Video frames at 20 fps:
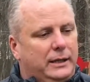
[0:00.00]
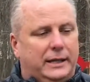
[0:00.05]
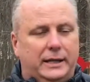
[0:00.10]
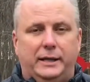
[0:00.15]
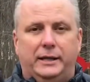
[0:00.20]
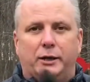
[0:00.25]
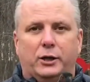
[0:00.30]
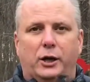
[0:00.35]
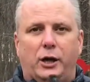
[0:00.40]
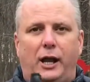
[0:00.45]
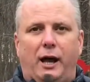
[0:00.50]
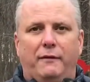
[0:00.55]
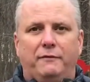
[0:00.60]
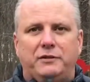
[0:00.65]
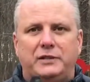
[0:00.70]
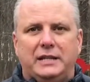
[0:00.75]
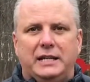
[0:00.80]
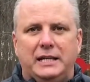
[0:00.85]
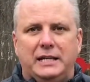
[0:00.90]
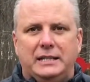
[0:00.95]
Get in your
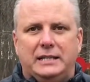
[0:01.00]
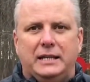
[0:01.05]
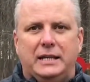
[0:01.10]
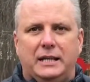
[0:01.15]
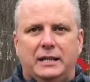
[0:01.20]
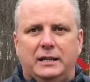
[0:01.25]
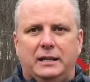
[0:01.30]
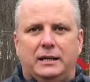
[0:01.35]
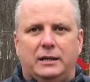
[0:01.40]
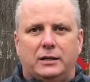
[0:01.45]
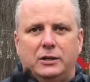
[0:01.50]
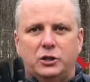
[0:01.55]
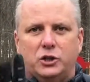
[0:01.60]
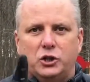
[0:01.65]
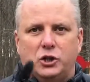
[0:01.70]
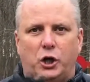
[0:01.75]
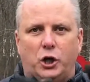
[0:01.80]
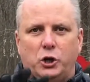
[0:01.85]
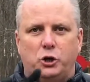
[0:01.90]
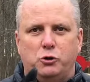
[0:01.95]
glove season.
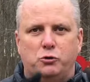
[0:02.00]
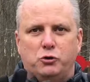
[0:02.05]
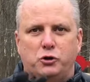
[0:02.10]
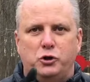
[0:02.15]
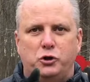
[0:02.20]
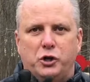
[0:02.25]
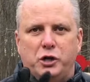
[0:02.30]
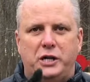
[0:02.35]
Start using